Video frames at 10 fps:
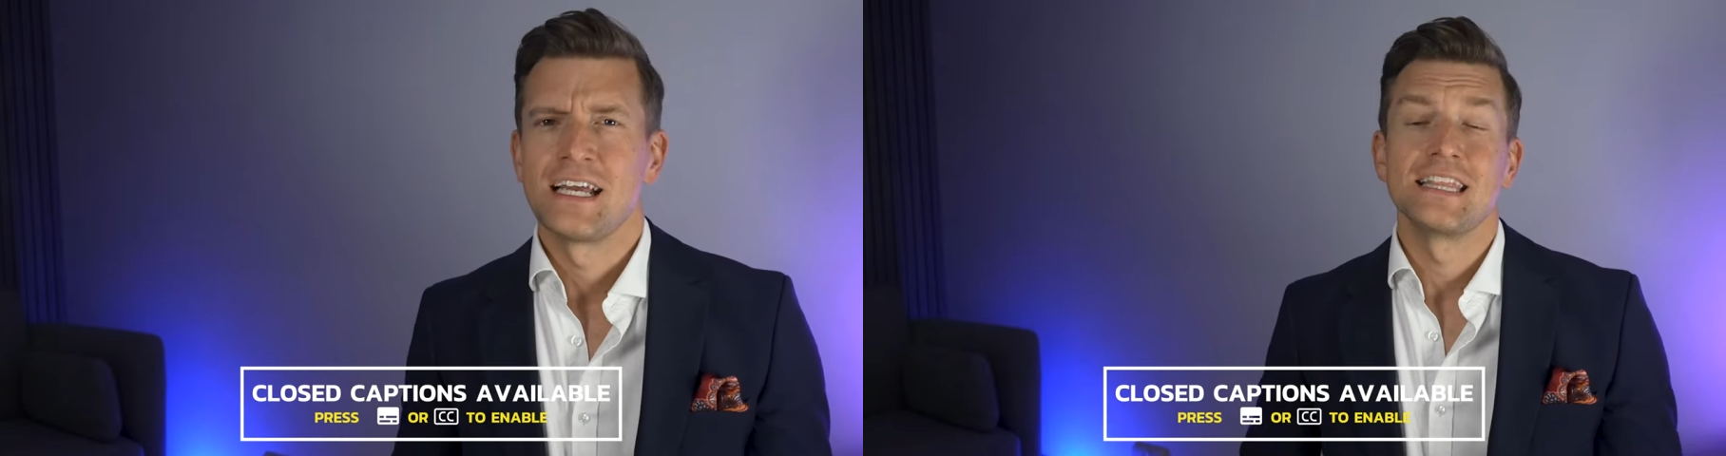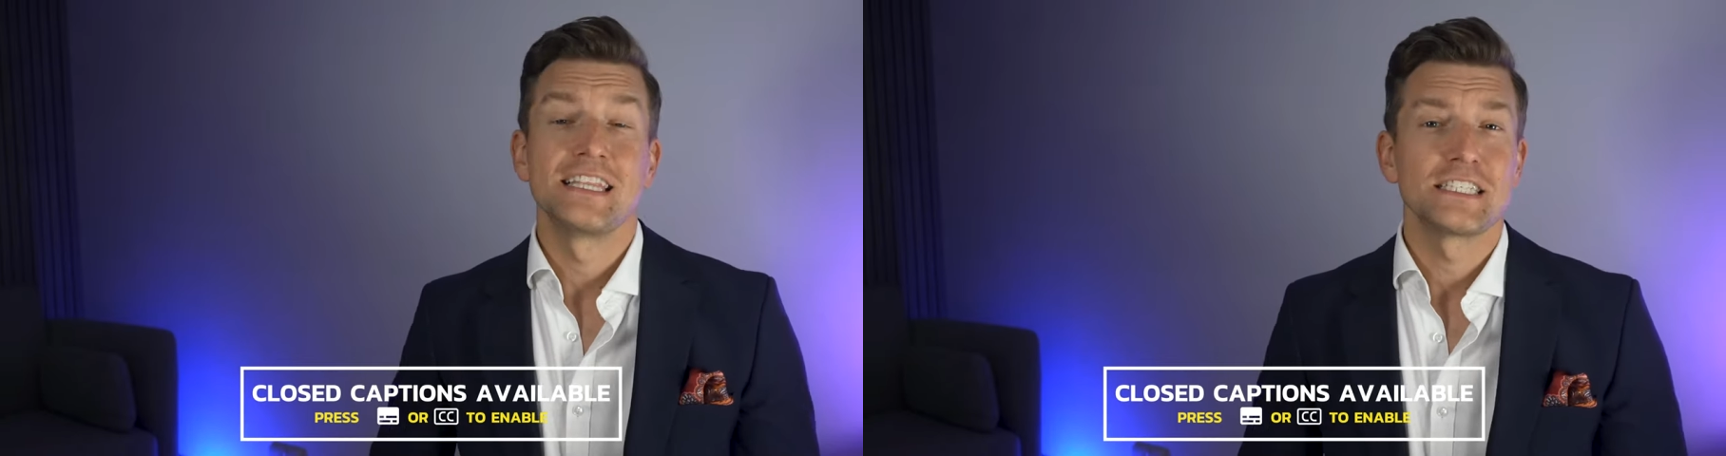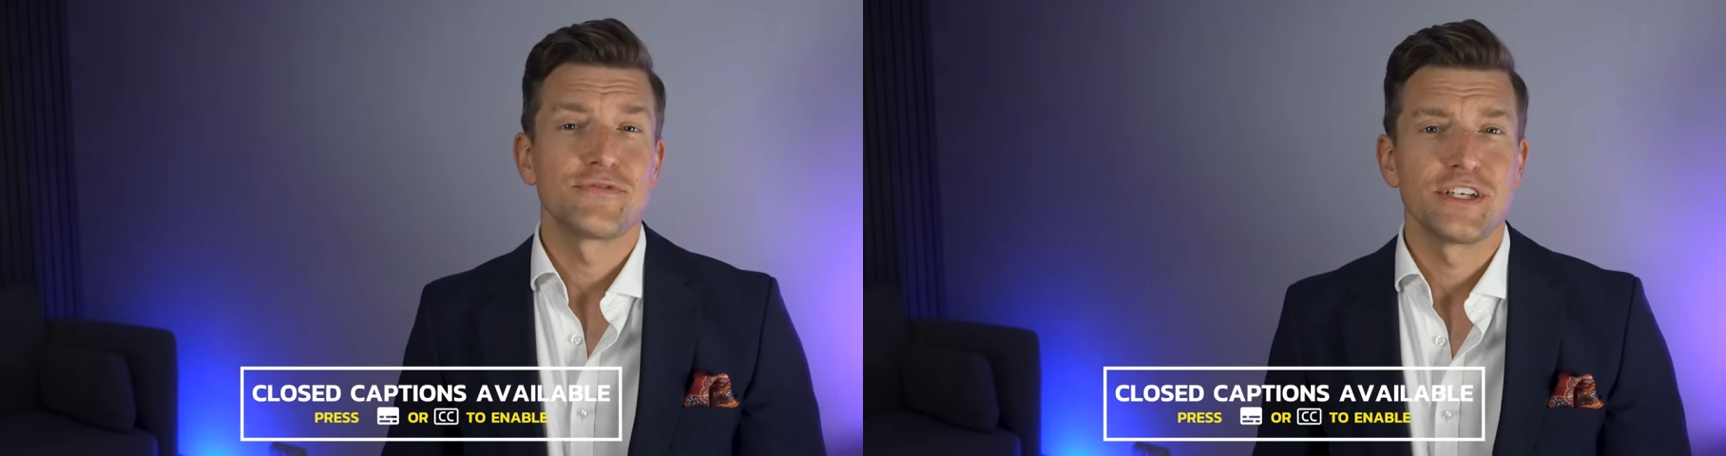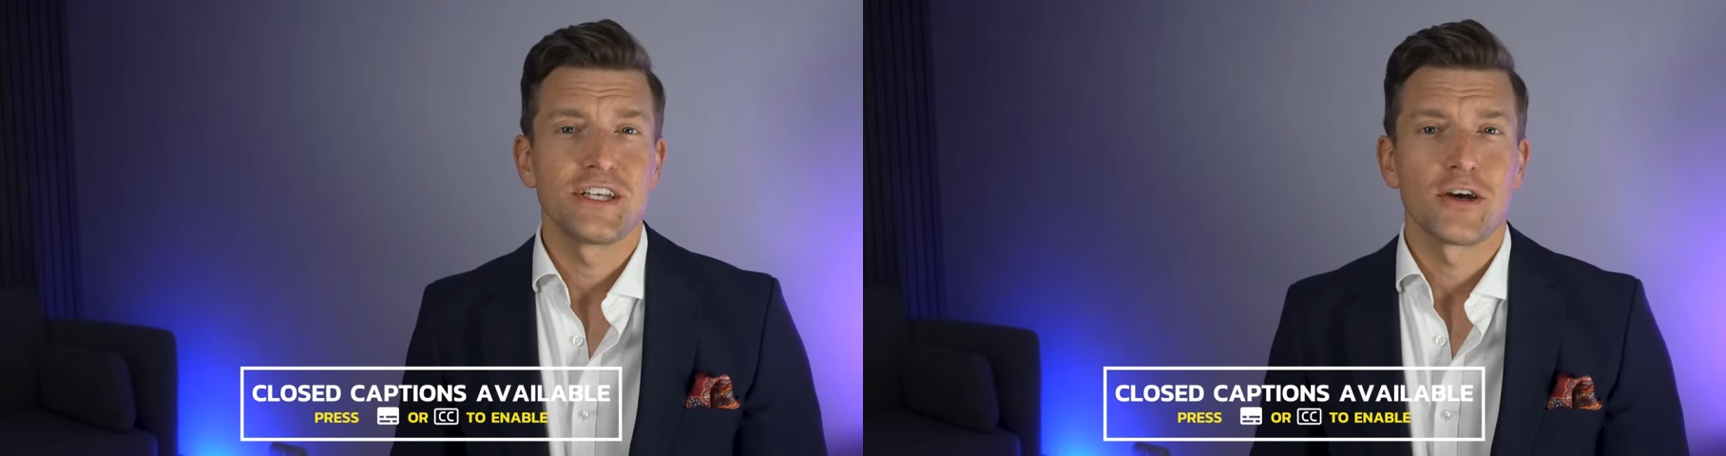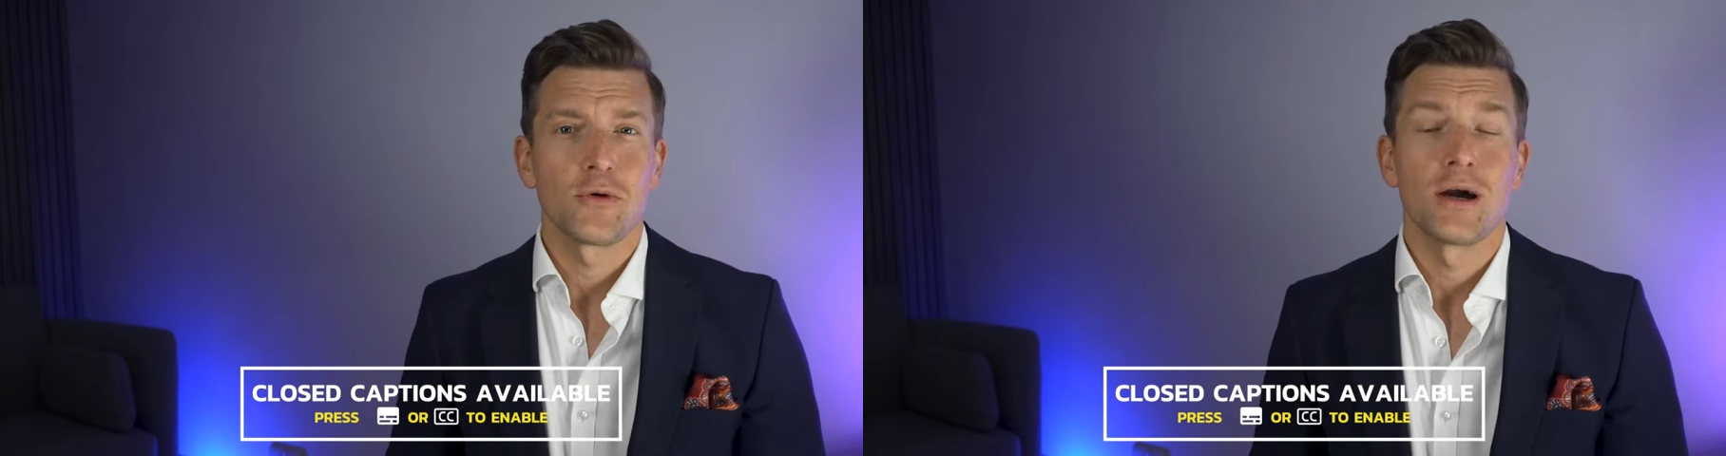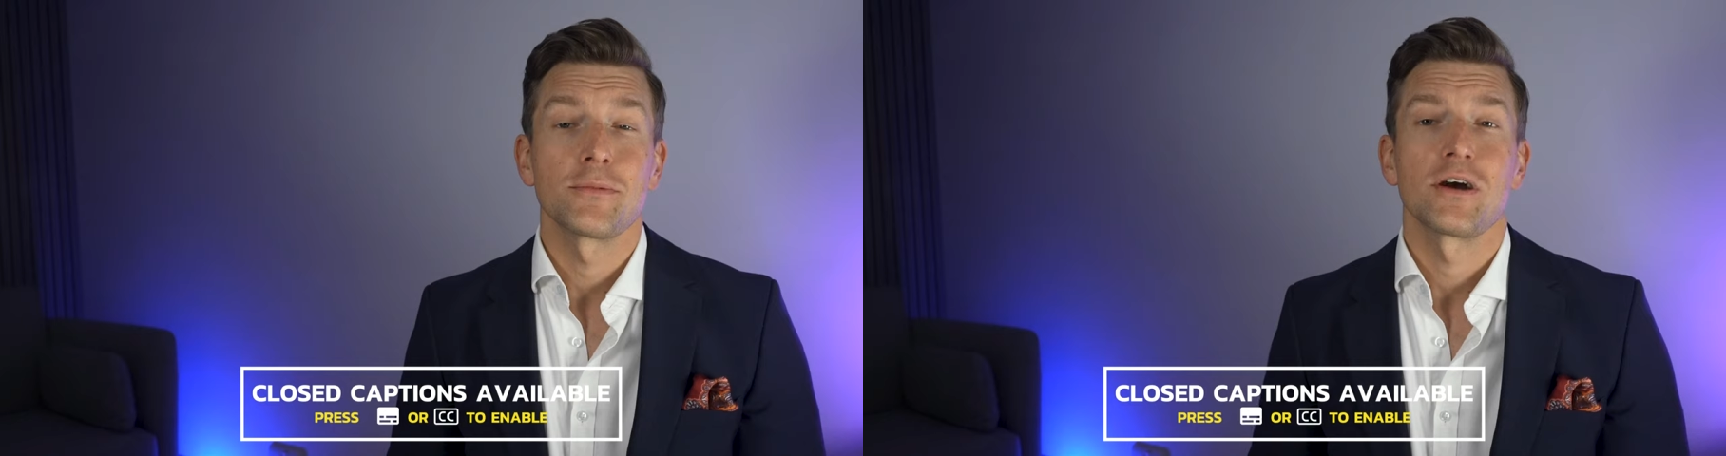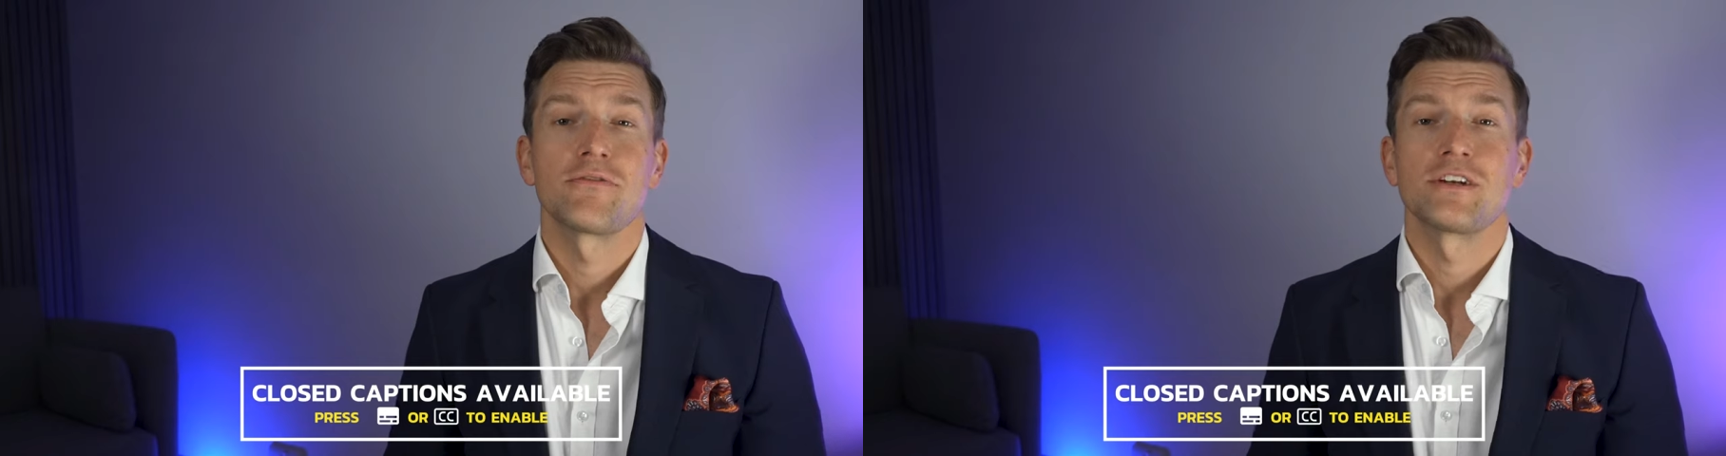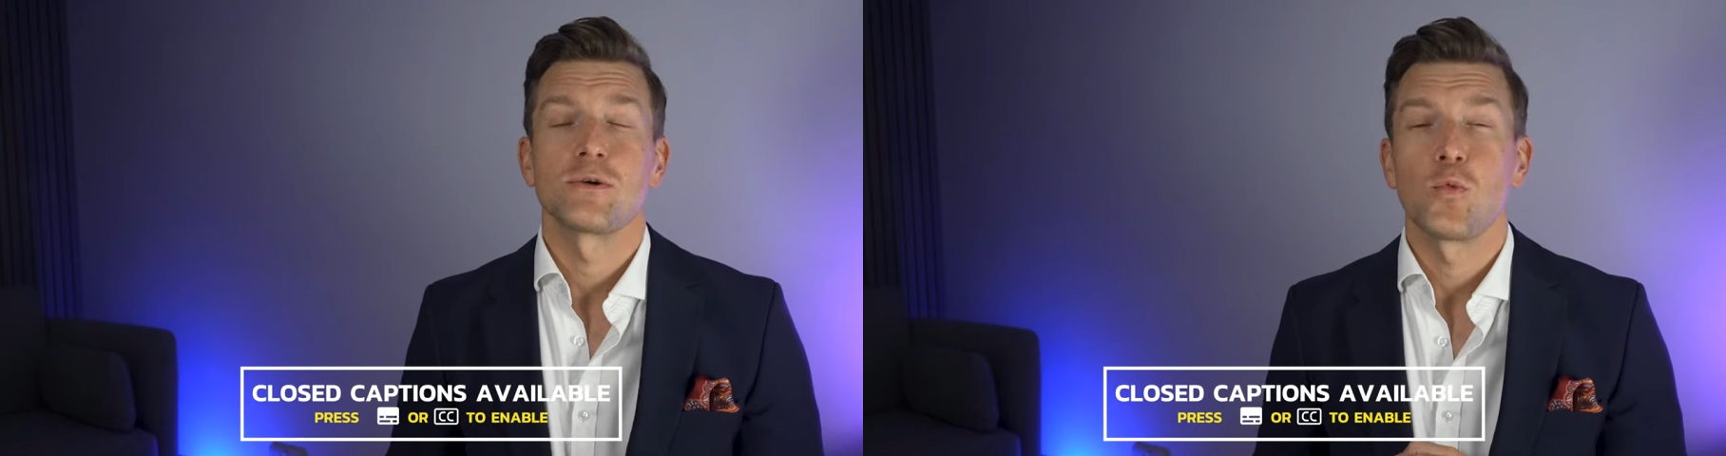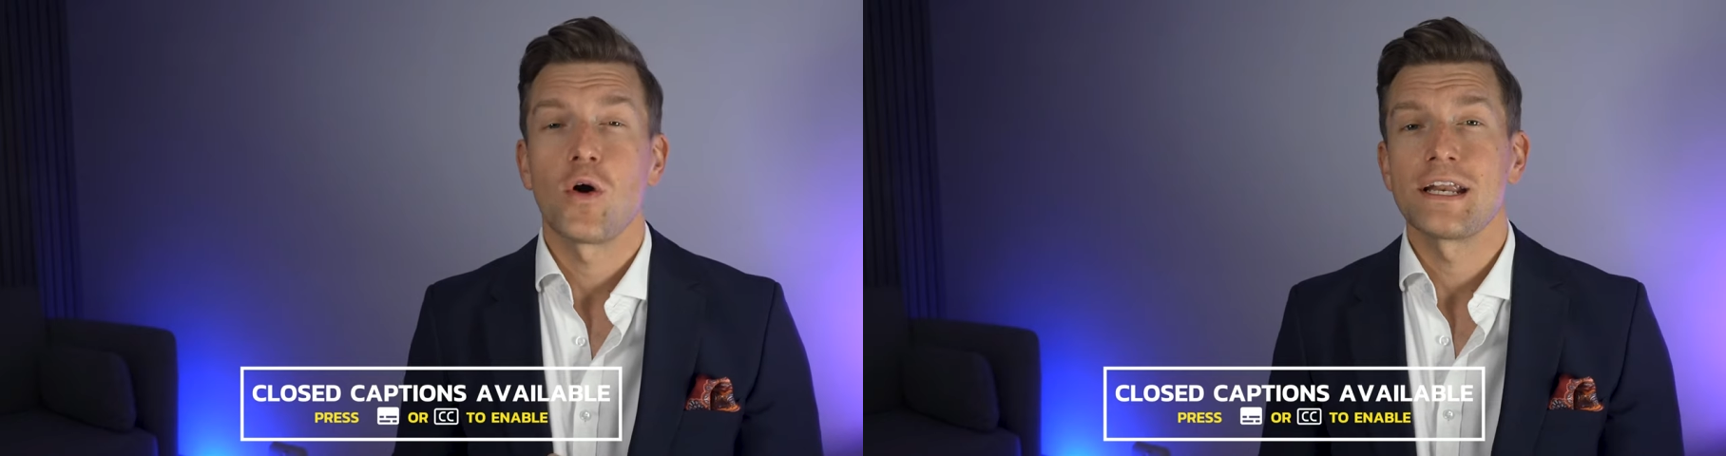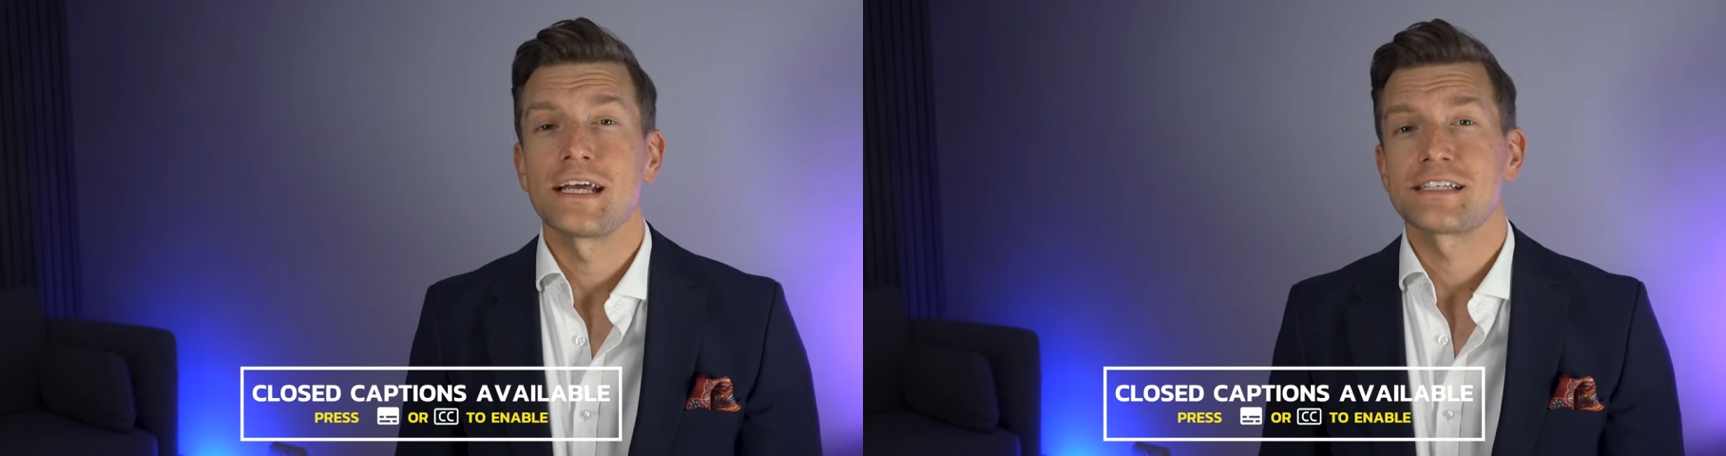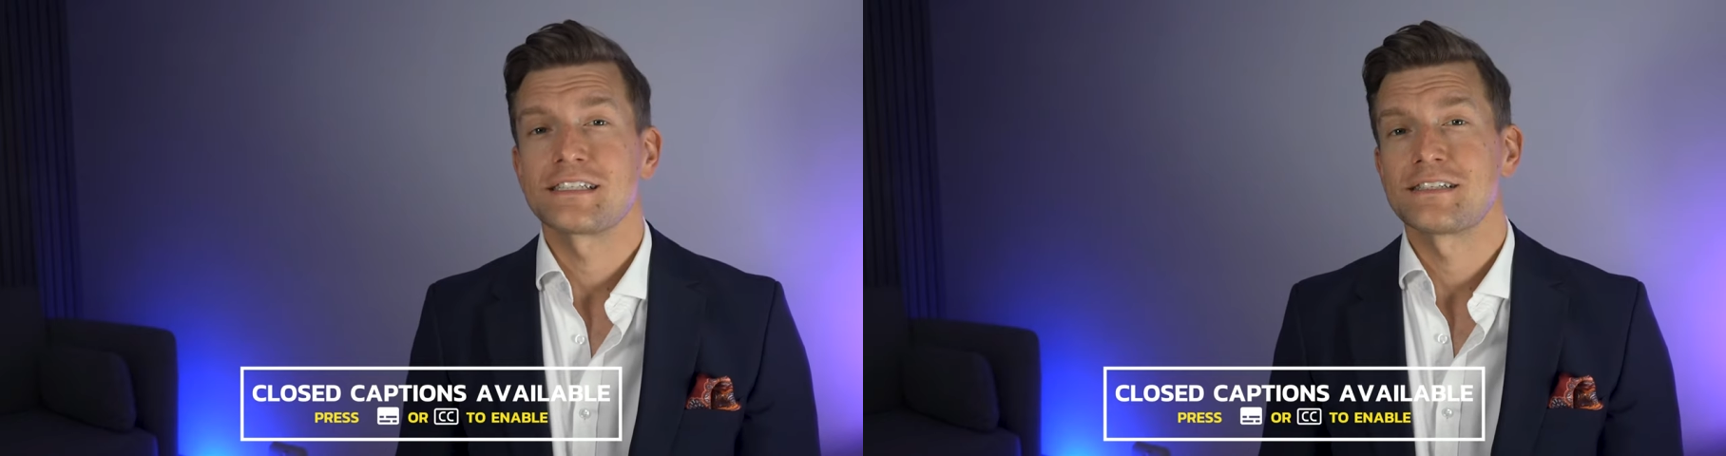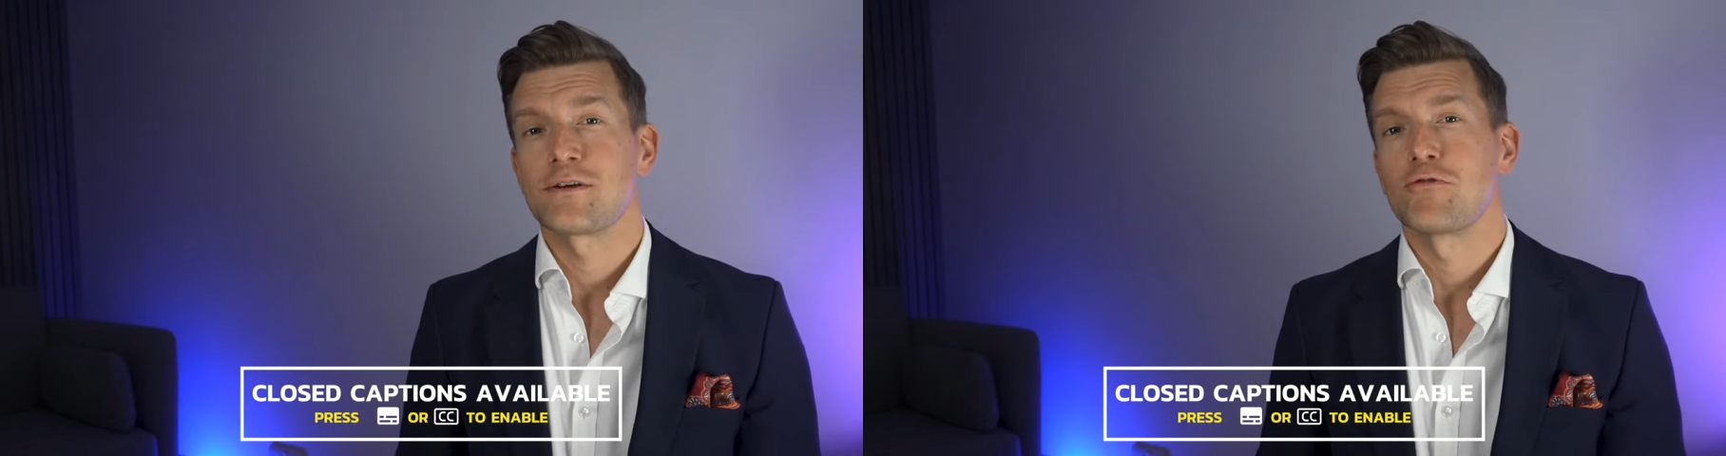In this video, I'm covering Widex's